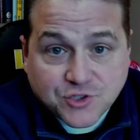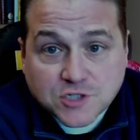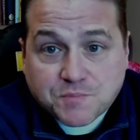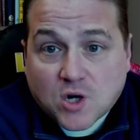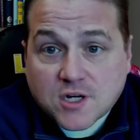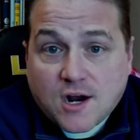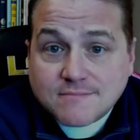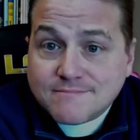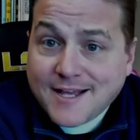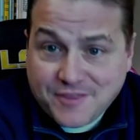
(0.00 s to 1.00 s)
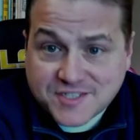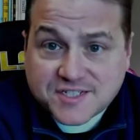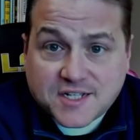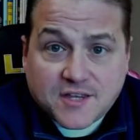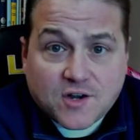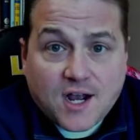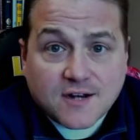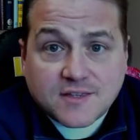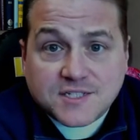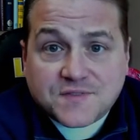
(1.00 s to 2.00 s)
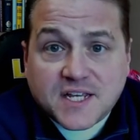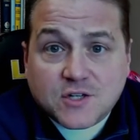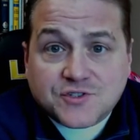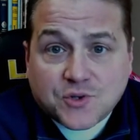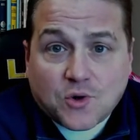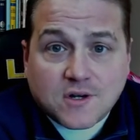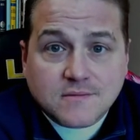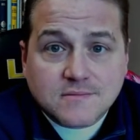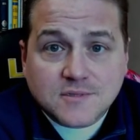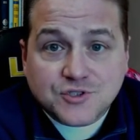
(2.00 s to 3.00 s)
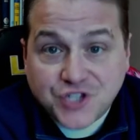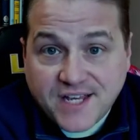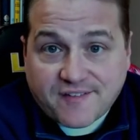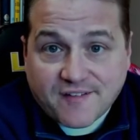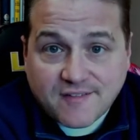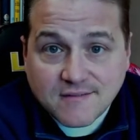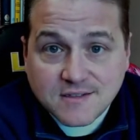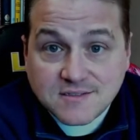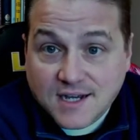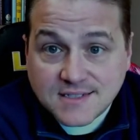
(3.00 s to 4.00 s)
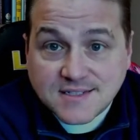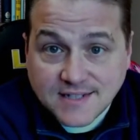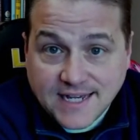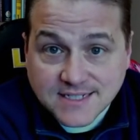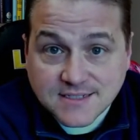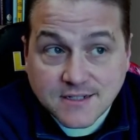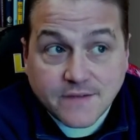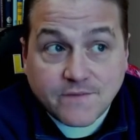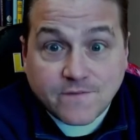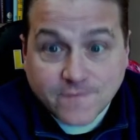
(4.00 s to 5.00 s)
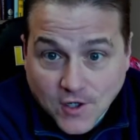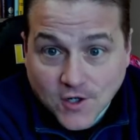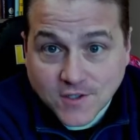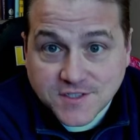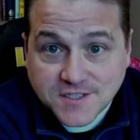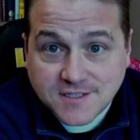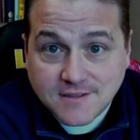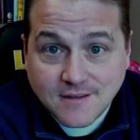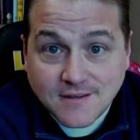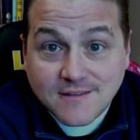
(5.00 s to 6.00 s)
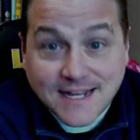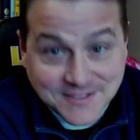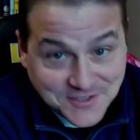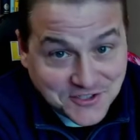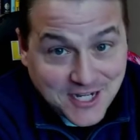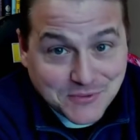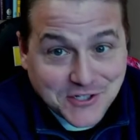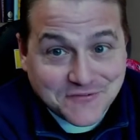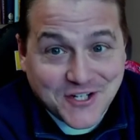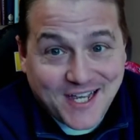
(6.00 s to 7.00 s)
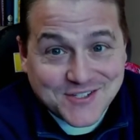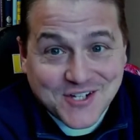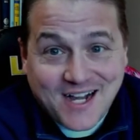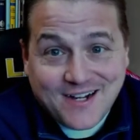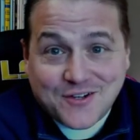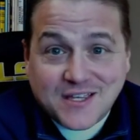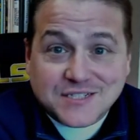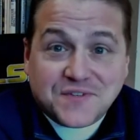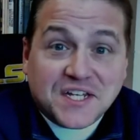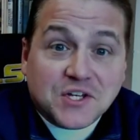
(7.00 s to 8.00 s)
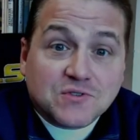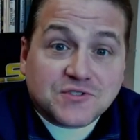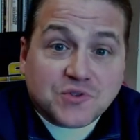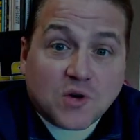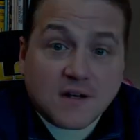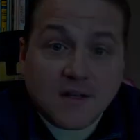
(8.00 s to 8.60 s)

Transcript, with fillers: George Borghardt, and this is another Higher Things video short. Jesus does Lent first. That's the subject of today's Higher Things video short.